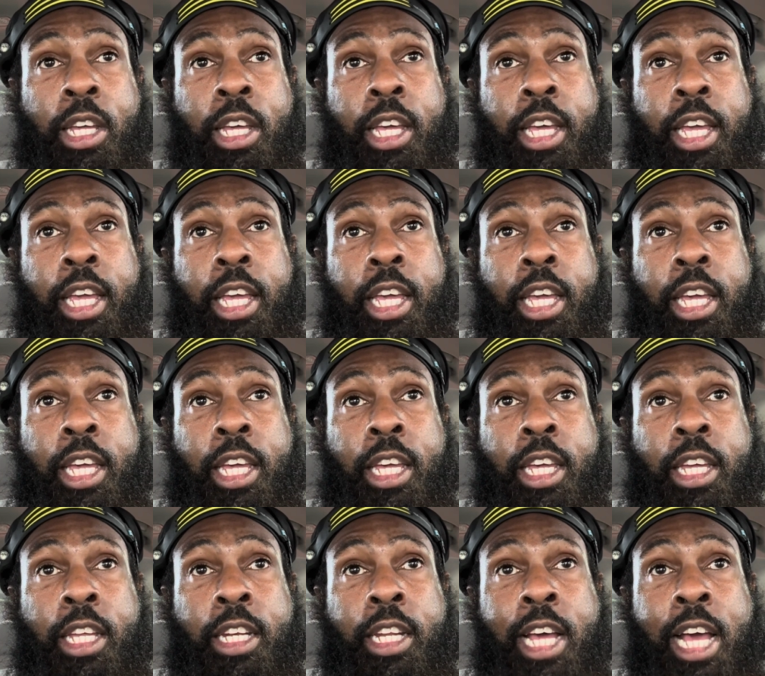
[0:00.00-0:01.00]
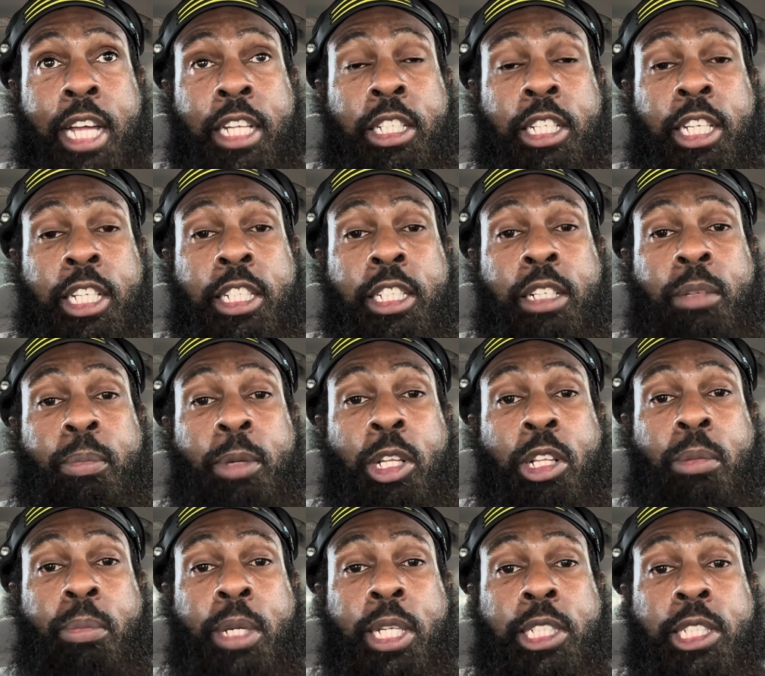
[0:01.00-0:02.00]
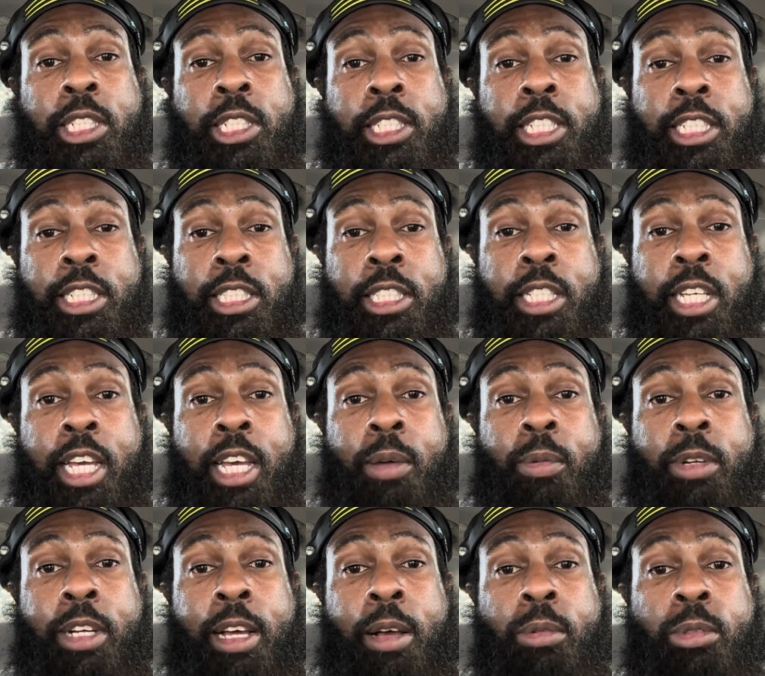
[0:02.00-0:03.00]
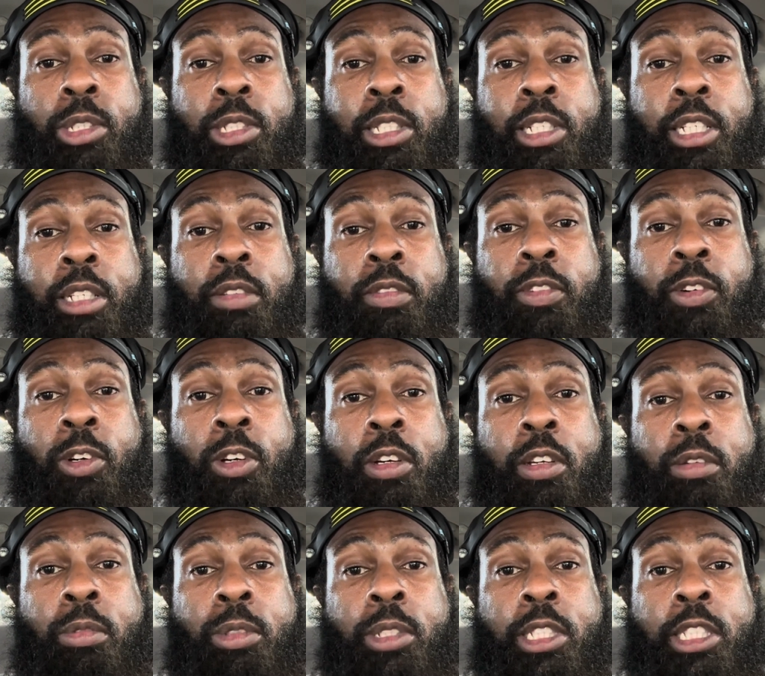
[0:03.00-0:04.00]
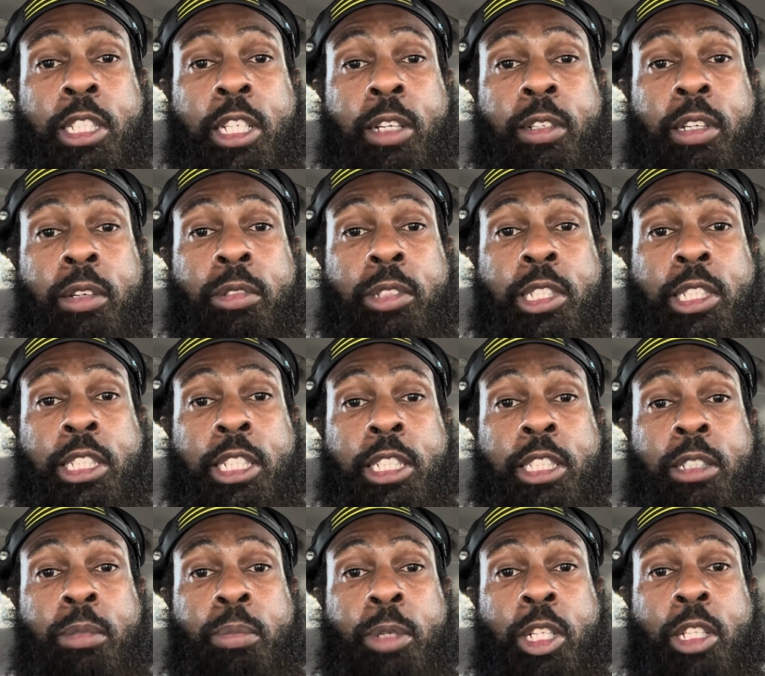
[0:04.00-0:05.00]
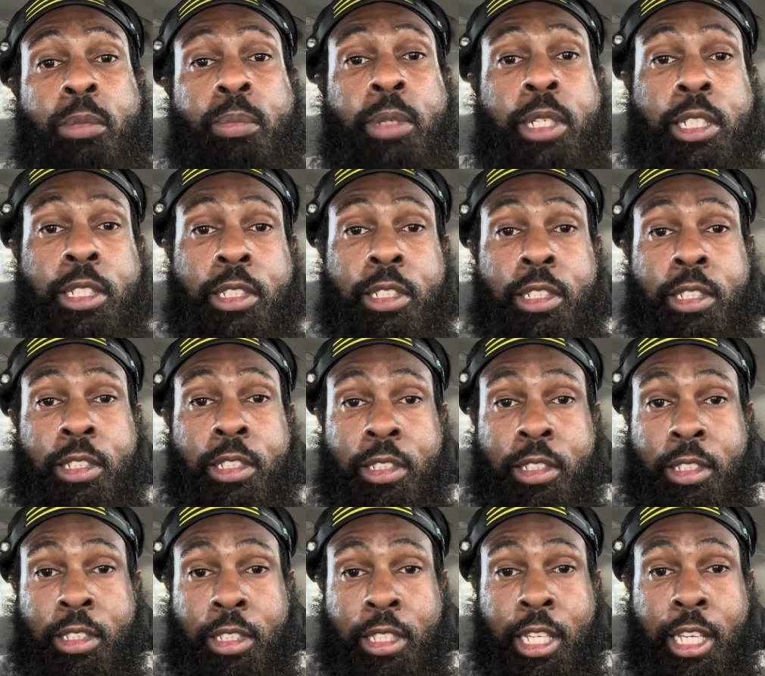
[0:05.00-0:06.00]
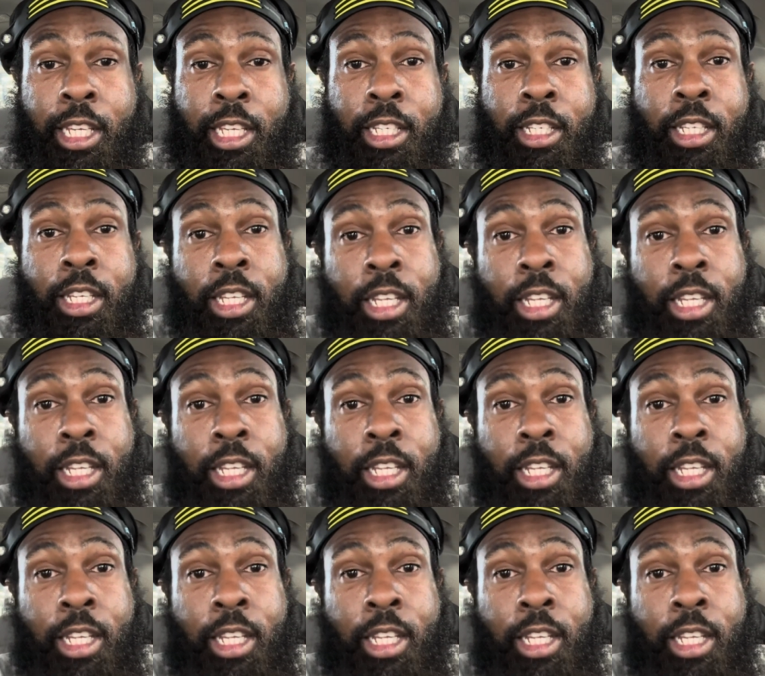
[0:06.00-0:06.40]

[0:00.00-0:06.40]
and I did it in millimeters because at the time when I was looking for them, it was some that was 60 millimeters thick.